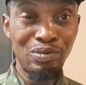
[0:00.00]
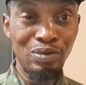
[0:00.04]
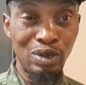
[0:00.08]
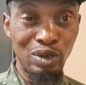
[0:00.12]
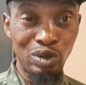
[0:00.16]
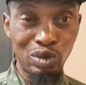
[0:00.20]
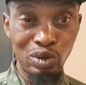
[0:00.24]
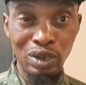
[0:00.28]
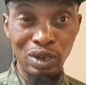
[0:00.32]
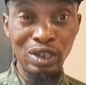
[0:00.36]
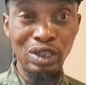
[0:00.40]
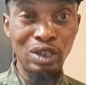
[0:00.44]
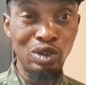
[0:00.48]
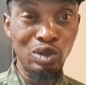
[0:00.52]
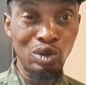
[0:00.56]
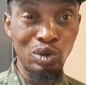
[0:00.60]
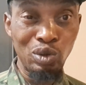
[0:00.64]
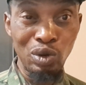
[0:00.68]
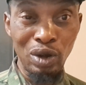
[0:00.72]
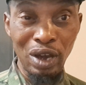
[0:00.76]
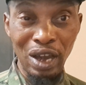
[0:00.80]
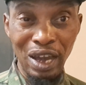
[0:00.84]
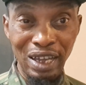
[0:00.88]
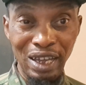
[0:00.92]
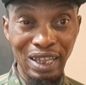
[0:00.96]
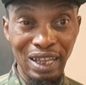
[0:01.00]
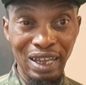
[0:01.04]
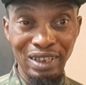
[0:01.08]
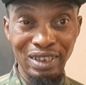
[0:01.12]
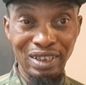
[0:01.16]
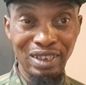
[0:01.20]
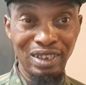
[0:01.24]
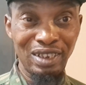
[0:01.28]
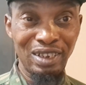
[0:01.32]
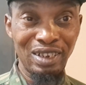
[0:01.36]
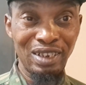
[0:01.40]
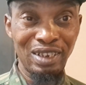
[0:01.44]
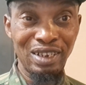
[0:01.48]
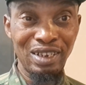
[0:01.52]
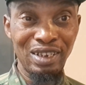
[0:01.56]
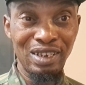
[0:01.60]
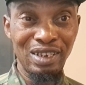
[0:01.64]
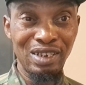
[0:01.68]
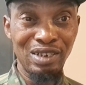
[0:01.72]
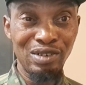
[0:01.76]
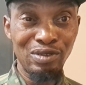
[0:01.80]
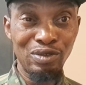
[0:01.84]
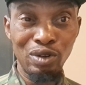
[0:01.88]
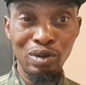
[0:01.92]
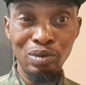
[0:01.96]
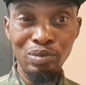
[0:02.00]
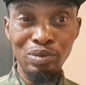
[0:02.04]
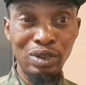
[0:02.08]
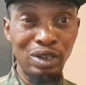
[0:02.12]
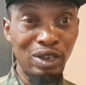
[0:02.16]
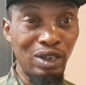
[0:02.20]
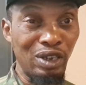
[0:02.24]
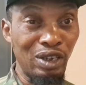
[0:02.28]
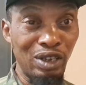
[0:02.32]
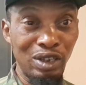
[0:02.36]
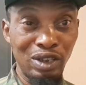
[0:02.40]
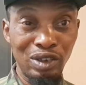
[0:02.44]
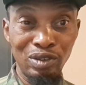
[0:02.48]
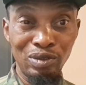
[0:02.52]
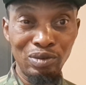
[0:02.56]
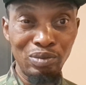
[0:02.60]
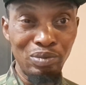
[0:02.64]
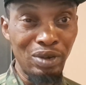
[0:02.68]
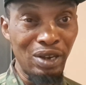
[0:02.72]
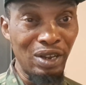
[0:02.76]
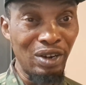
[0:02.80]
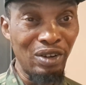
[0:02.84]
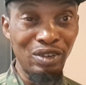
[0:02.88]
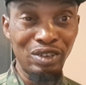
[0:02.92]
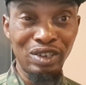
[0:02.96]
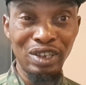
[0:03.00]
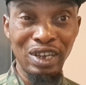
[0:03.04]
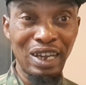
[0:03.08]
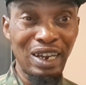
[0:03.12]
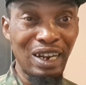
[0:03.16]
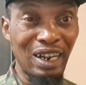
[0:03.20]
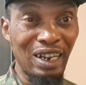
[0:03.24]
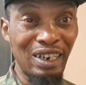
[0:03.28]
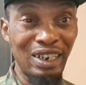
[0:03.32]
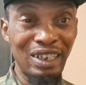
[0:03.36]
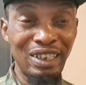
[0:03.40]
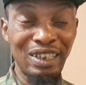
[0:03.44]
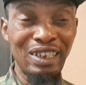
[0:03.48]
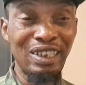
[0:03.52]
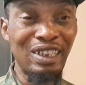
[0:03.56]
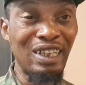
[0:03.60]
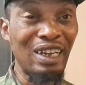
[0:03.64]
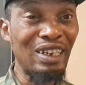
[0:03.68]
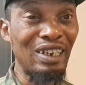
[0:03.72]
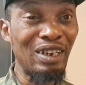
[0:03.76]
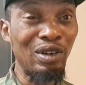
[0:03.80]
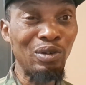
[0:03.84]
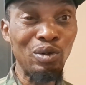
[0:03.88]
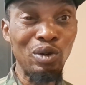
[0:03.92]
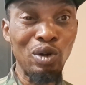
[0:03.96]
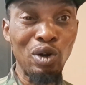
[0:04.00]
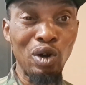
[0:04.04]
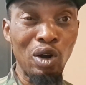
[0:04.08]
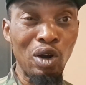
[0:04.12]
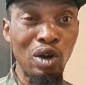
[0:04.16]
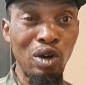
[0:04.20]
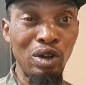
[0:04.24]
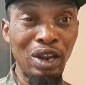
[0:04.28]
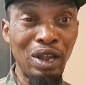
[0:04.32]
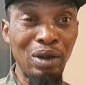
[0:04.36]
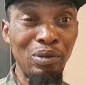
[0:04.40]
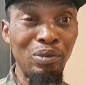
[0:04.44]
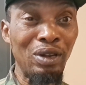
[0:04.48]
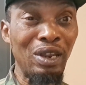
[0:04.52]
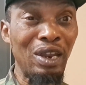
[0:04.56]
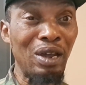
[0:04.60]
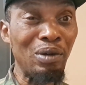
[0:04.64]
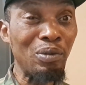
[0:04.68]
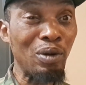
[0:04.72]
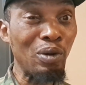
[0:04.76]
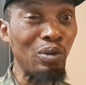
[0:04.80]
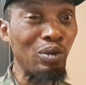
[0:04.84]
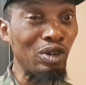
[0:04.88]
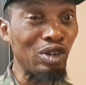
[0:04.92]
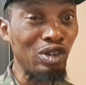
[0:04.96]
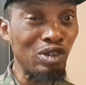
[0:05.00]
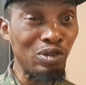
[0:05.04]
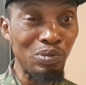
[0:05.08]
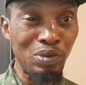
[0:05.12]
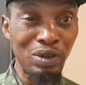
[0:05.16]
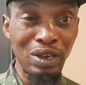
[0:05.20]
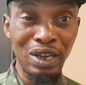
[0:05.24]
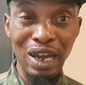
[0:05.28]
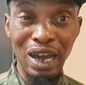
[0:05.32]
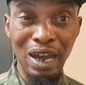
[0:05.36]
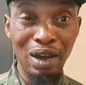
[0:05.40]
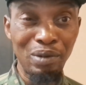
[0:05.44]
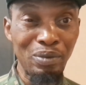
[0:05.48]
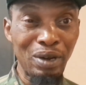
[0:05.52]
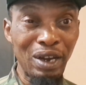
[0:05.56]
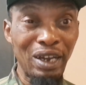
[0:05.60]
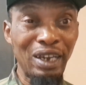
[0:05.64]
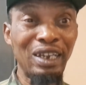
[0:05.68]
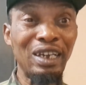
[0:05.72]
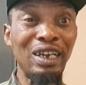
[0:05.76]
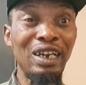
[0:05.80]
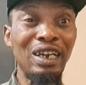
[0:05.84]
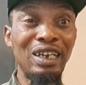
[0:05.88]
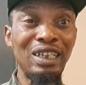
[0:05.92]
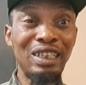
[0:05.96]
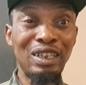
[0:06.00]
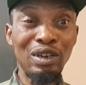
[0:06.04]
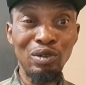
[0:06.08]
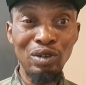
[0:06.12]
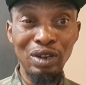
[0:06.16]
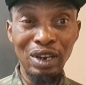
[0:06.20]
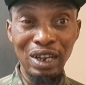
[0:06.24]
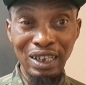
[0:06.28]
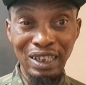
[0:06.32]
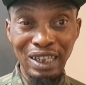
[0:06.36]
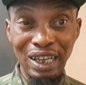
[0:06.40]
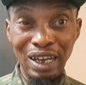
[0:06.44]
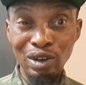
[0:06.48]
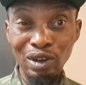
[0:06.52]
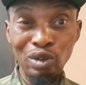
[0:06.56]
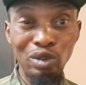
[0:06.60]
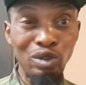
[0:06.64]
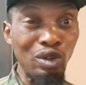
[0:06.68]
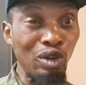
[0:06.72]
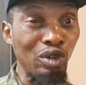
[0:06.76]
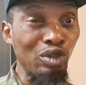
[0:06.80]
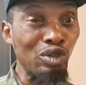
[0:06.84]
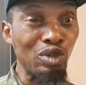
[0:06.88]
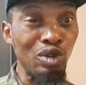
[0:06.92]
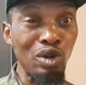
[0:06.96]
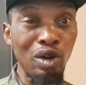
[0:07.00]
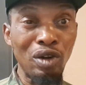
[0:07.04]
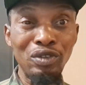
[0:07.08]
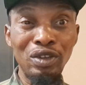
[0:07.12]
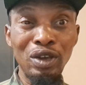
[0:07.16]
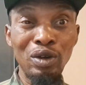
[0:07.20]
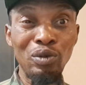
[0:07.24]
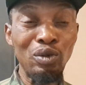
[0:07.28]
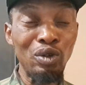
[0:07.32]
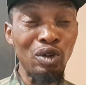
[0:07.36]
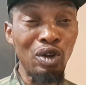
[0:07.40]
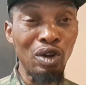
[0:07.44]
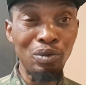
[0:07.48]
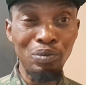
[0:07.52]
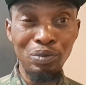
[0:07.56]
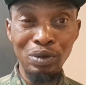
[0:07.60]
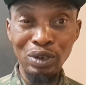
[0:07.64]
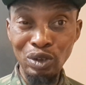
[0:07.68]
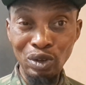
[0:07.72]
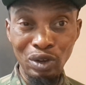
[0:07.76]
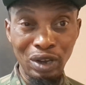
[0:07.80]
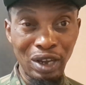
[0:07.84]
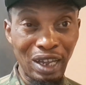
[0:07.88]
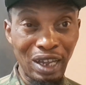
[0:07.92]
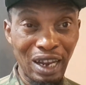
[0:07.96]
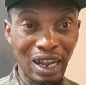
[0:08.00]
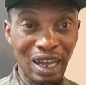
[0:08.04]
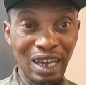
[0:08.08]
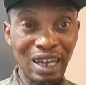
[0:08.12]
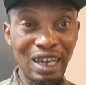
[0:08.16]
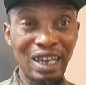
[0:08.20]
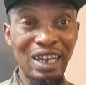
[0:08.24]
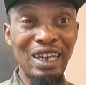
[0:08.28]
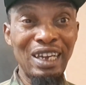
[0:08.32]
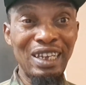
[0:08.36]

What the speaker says: between the two elders from the Mary side and this. Then they will call Lemon. Lemon will speak her mind. They will let her go. Not two of them will not be together.